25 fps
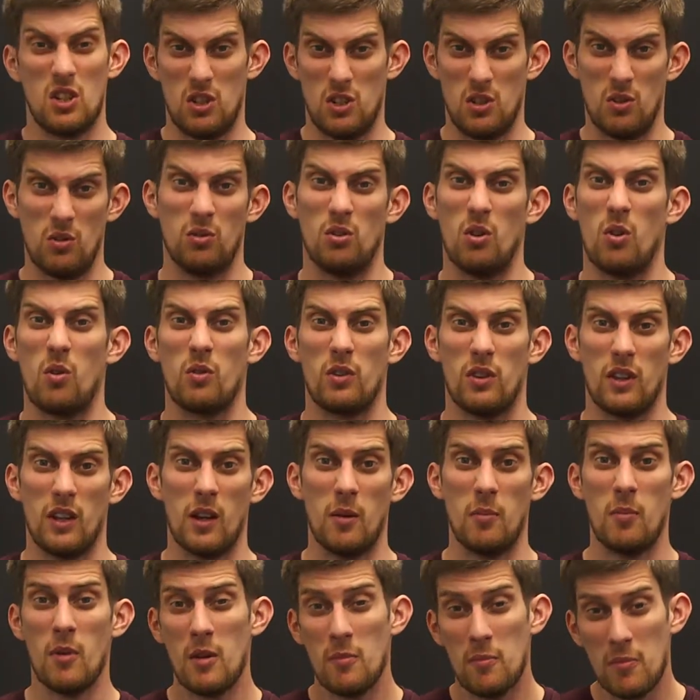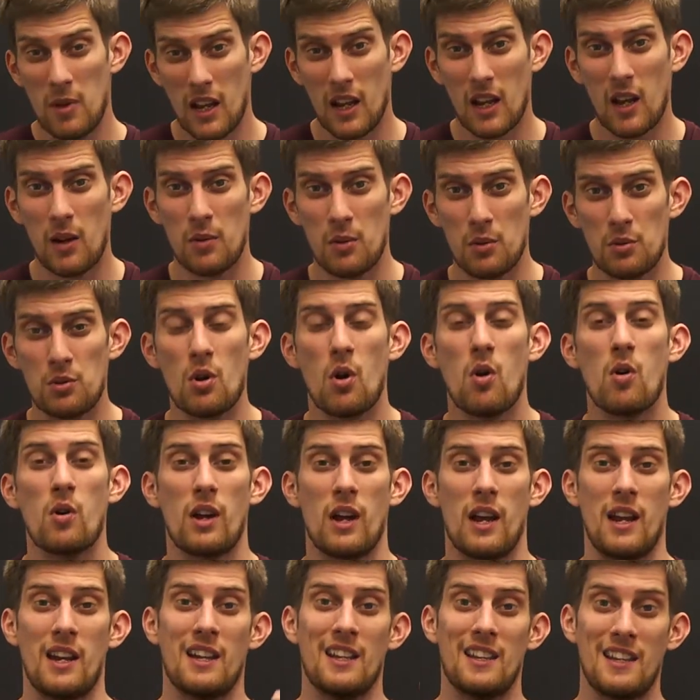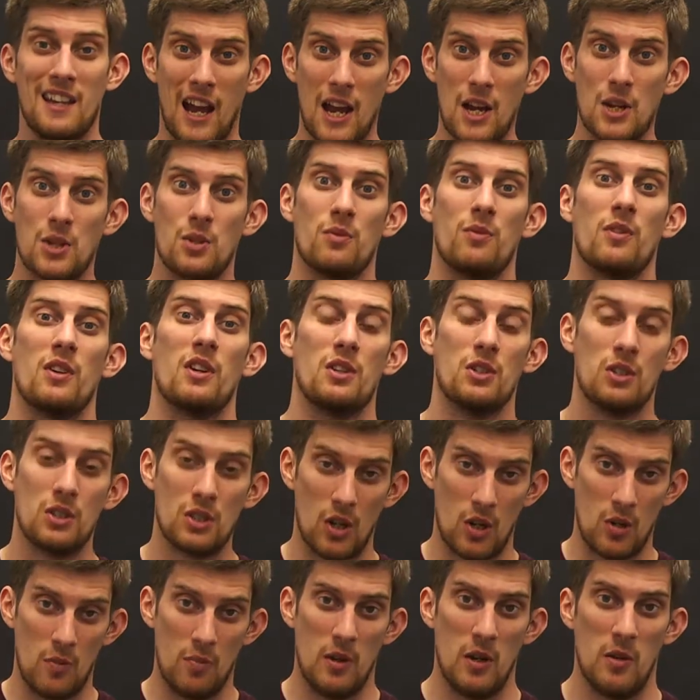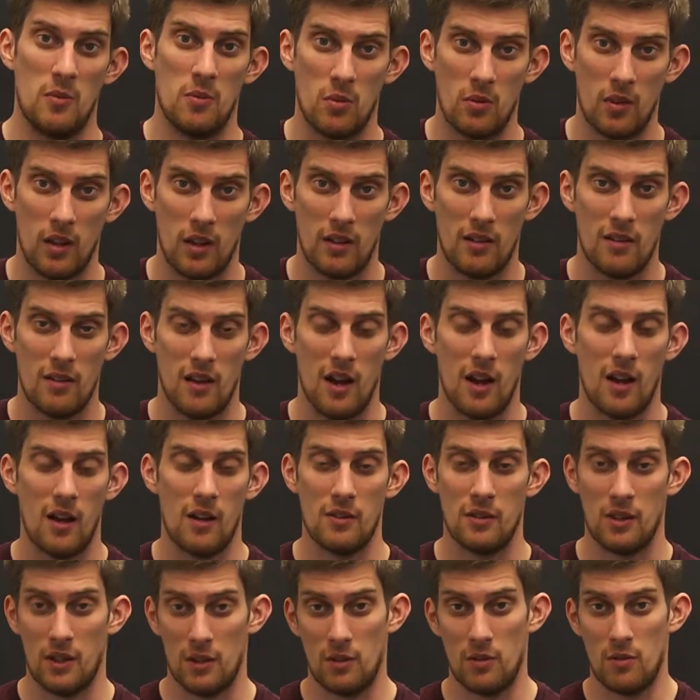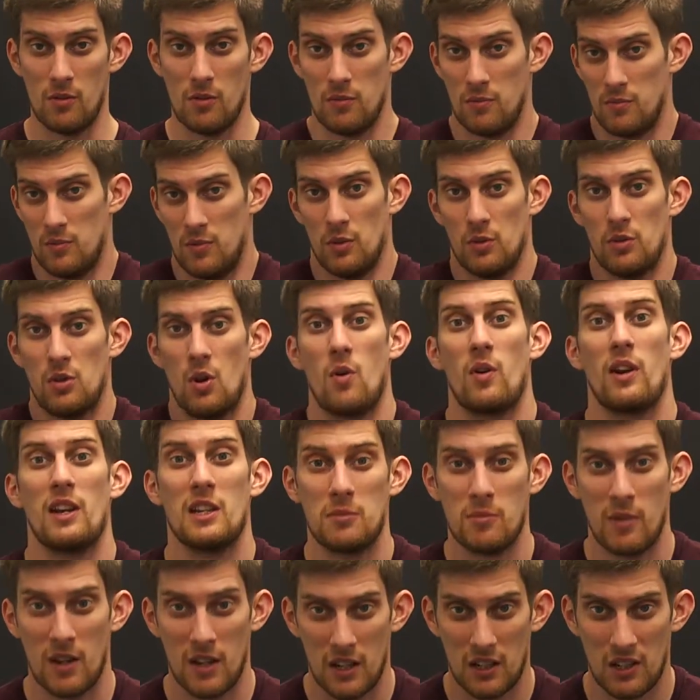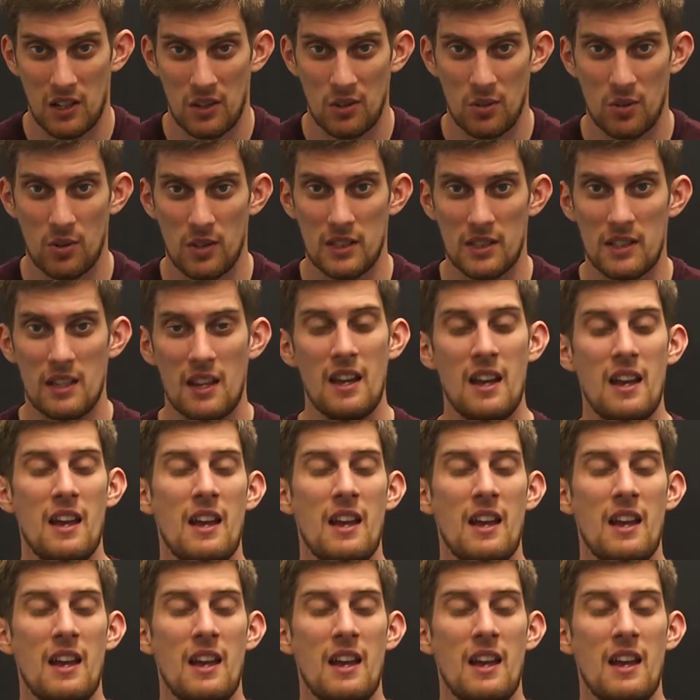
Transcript: just your dog there, pick up your dog and engage with it and show people that, that your dog is making a noise.